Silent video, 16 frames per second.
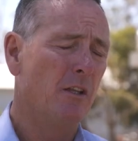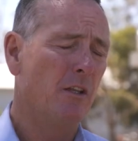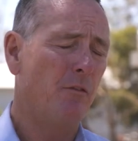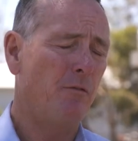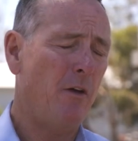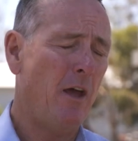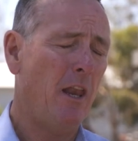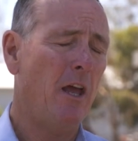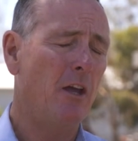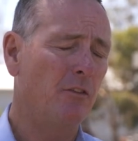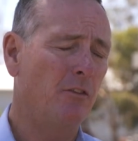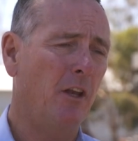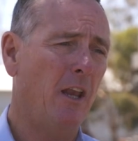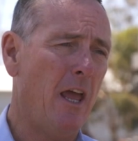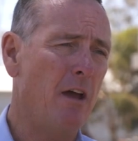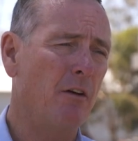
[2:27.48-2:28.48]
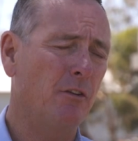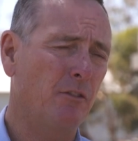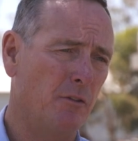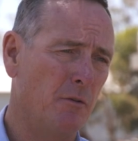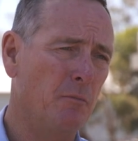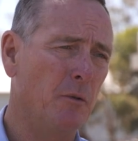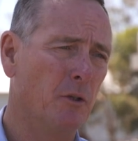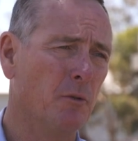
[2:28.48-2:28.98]
The fallows allow us
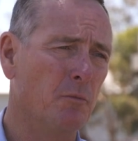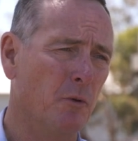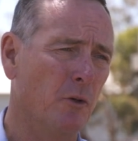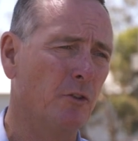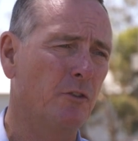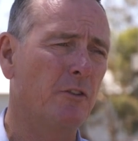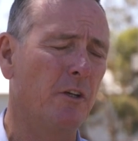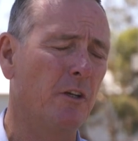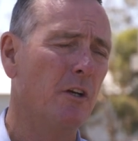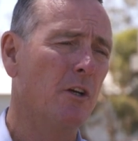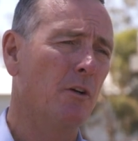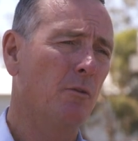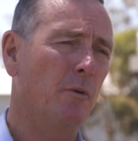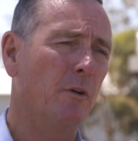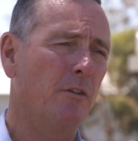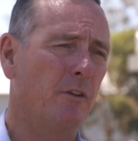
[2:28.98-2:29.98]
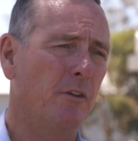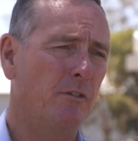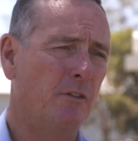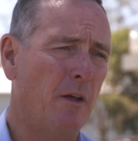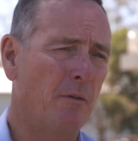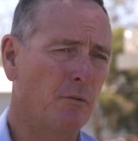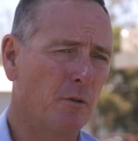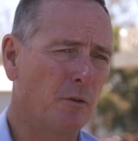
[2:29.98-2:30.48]
to build moisture, which the
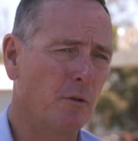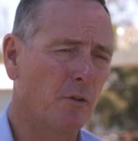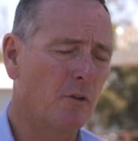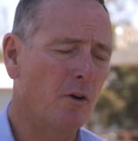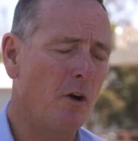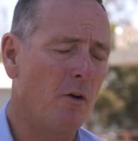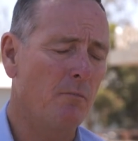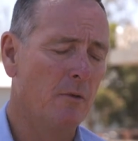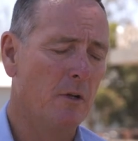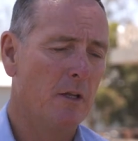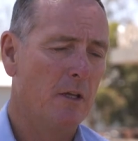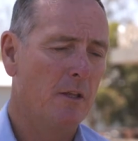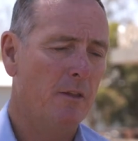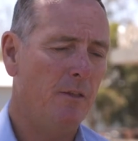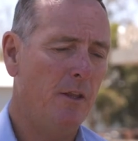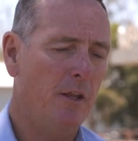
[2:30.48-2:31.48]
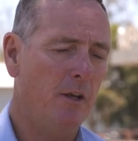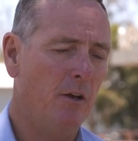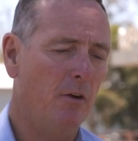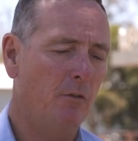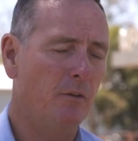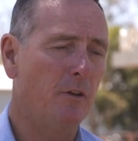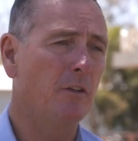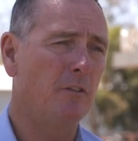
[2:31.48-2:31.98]
subsequent crop then
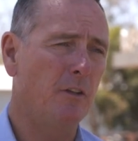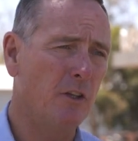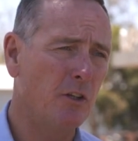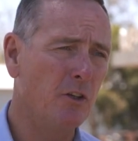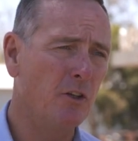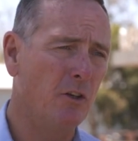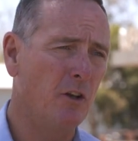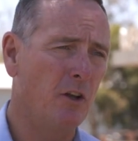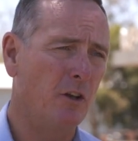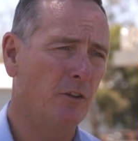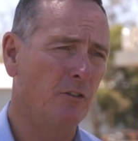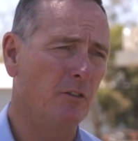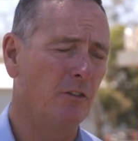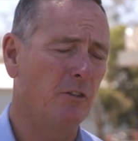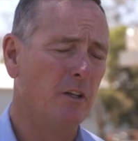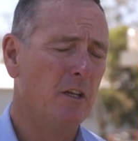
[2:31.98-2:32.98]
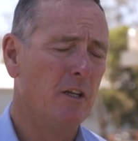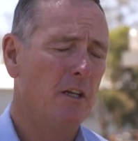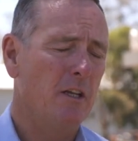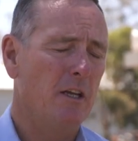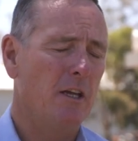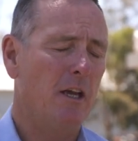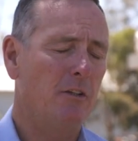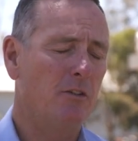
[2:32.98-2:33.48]
obviously utilises
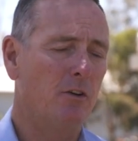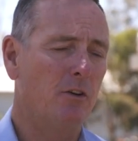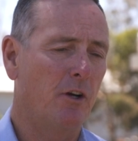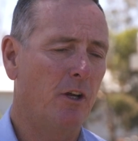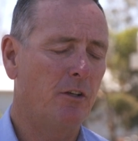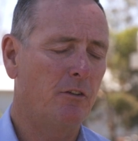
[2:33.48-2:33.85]
uh, during